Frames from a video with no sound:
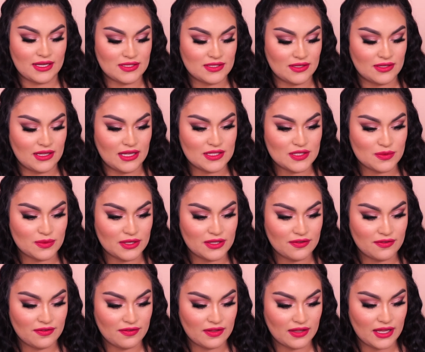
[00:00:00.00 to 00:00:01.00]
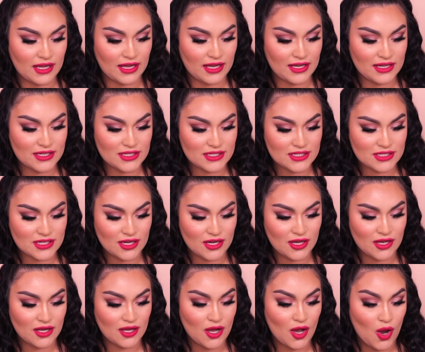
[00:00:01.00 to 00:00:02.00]
so that's with Flash.
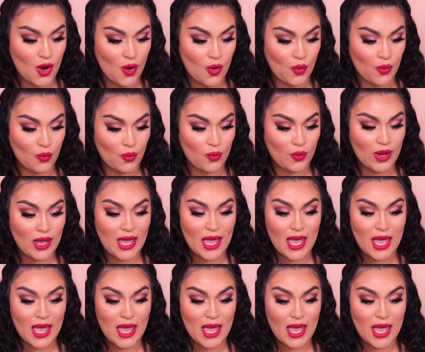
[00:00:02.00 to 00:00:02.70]
Wow,